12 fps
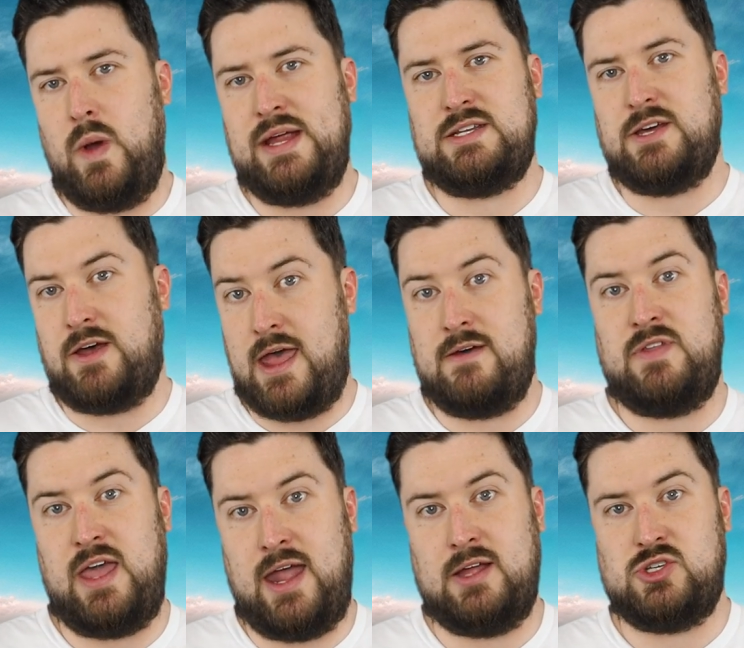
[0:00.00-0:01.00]
wait to have
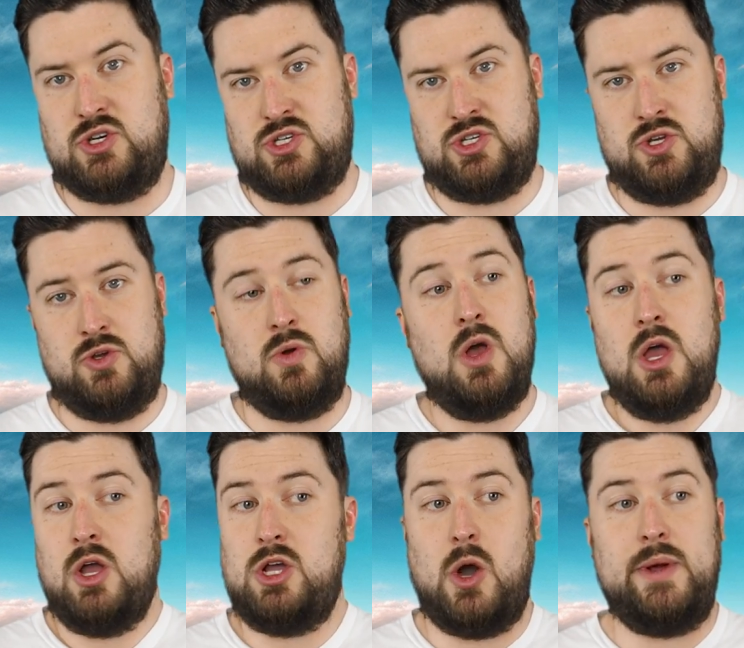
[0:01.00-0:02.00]
the answers to.
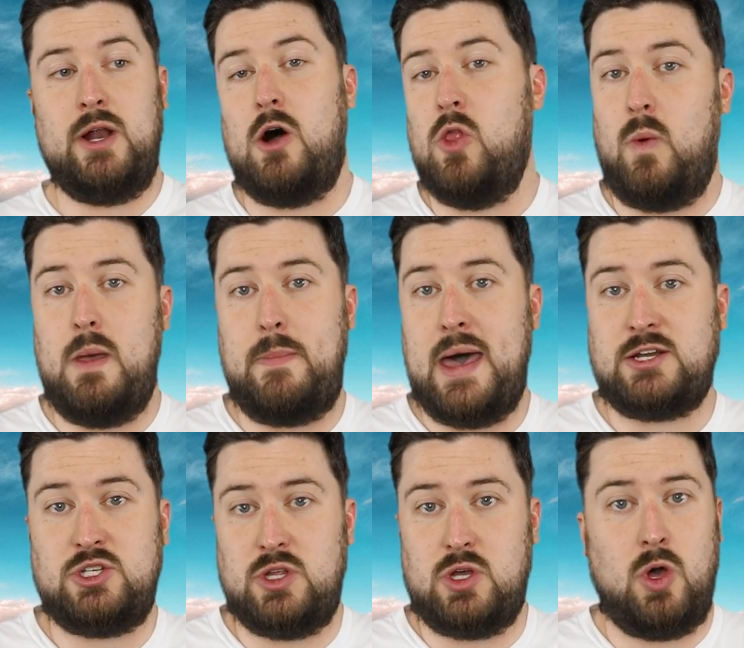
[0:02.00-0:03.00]
Going all the way
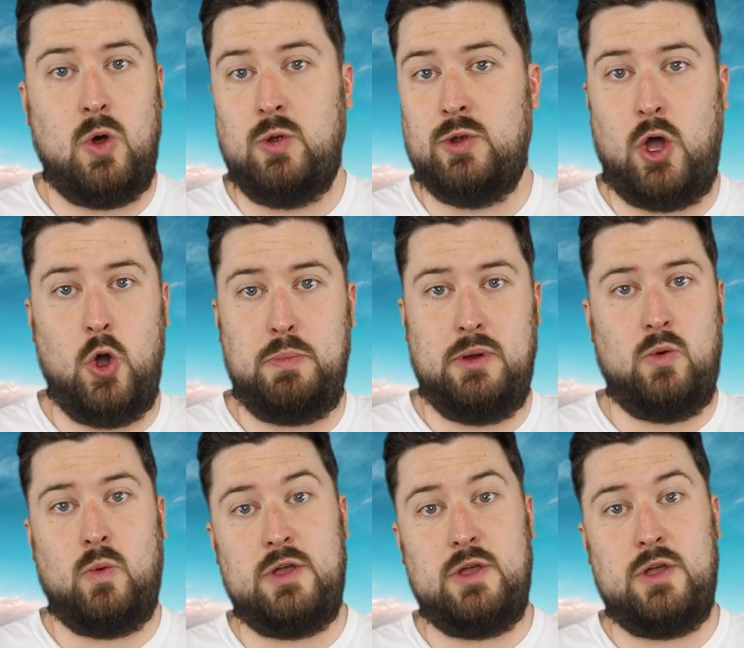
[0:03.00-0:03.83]
back to the cold open,